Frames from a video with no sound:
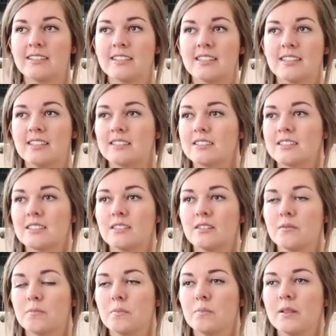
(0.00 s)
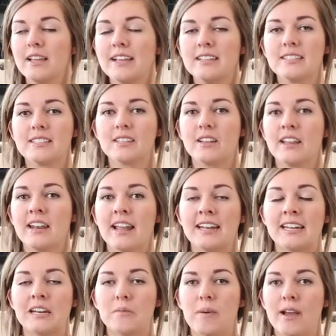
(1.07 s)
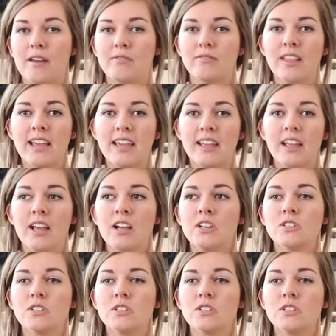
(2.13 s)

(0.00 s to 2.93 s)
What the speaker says: to this place and I need to buy a flight.